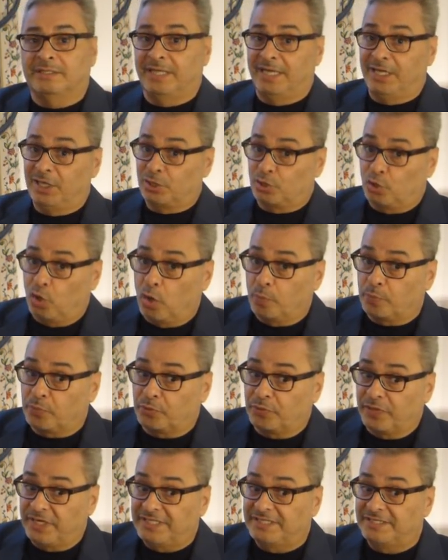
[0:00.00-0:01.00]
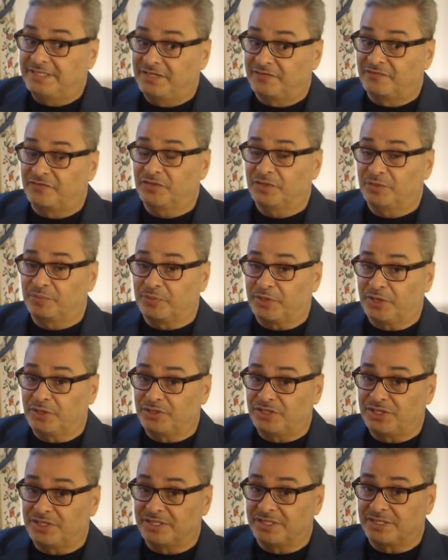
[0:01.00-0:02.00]
incorporate different
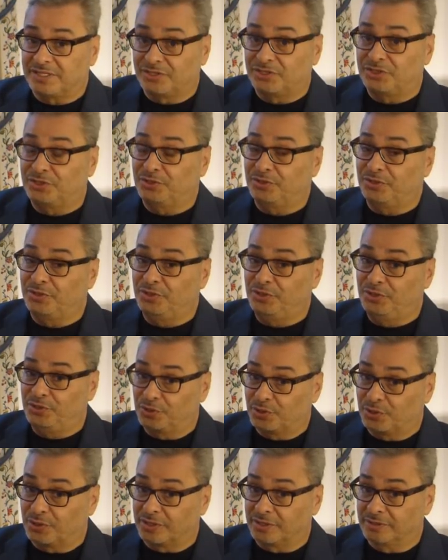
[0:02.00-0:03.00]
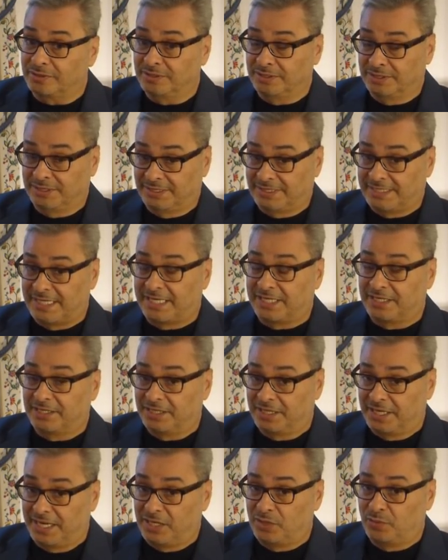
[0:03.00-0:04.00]
approaches to your
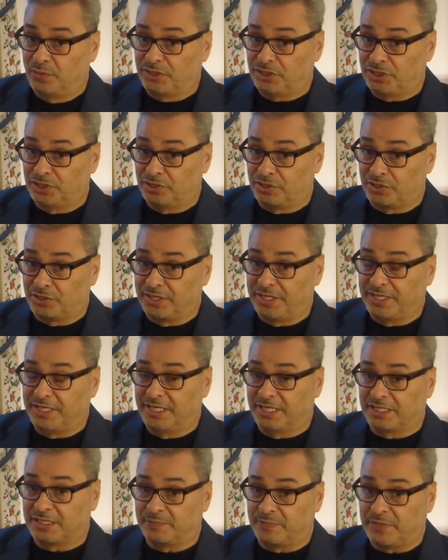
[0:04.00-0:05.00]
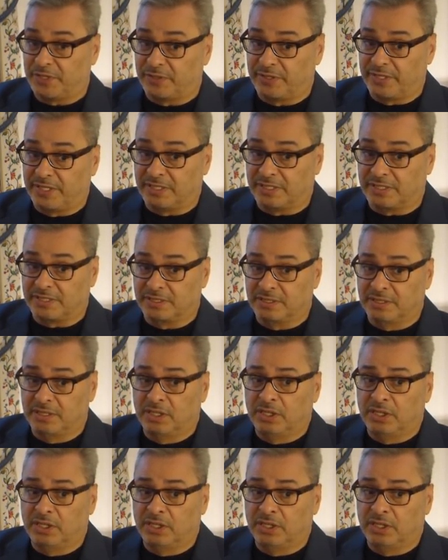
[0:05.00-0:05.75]
second language learning experience.